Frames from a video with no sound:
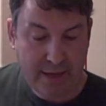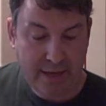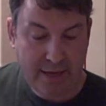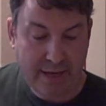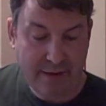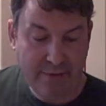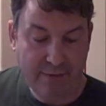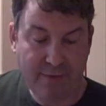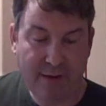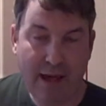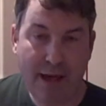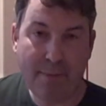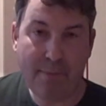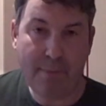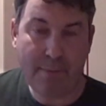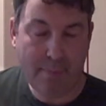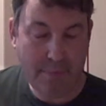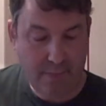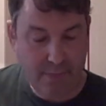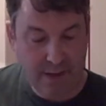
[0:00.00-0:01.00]
E flat
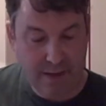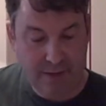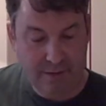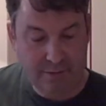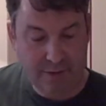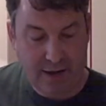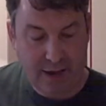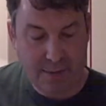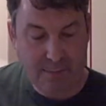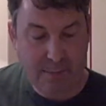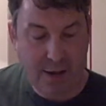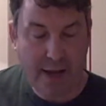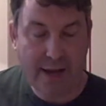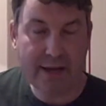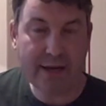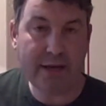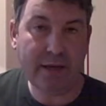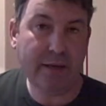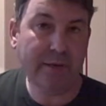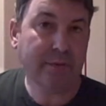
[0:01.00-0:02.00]

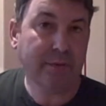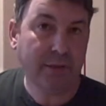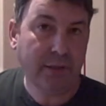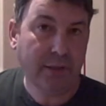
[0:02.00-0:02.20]
minor